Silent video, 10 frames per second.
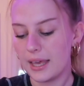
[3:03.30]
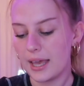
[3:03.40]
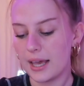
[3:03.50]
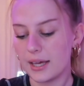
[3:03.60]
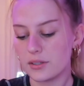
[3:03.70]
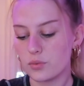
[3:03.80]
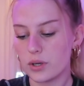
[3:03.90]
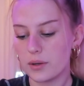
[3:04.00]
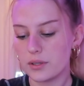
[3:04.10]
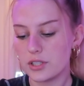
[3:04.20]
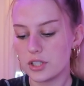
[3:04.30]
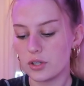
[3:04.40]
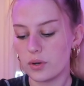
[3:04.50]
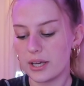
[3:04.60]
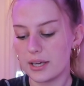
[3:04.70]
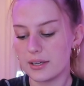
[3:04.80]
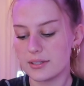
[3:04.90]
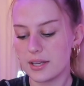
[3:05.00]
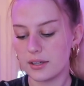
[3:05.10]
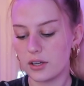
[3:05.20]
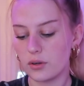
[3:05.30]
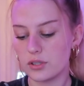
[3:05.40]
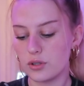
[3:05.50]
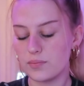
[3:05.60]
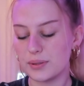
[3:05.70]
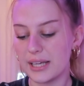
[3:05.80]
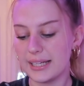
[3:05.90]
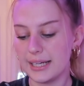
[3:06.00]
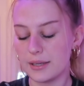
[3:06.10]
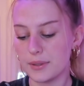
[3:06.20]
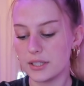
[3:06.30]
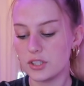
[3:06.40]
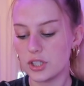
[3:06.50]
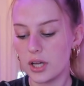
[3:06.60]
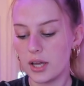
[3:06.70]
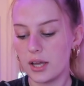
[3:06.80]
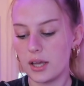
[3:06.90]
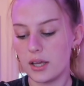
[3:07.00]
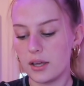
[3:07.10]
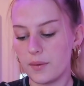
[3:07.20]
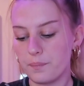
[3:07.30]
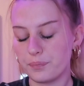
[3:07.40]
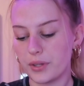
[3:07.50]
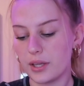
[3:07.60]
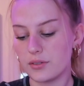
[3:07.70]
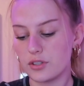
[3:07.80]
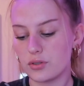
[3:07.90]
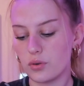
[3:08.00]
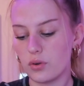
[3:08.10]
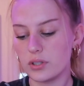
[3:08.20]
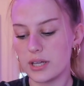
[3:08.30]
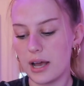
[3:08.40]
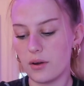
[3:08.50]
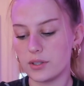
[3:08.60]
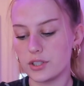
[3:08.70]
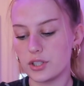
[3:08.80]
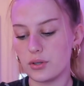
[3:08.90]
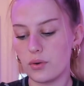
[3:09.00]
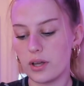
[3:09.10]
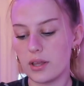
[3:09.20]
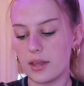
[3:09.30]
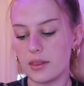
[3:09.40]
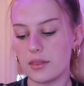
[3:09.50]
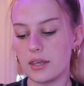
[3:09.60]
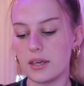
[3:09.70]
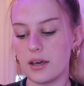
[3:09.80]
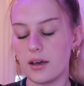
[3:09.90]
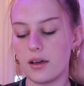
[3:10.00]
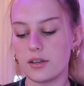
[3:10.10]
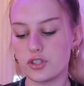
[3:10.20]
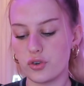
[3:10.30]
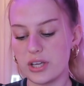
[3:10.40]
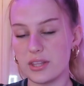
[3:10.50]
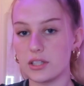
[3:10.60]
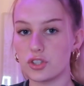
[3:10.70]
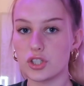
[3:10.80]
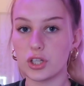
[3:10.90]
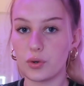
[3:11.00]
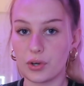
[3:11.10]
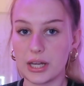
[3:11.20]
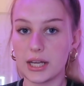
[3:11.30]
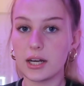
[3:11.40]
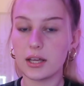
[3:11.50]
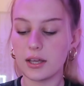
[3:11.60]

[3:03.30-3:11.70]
and what I would do is go to plain image and scroll down to the screen that is just green,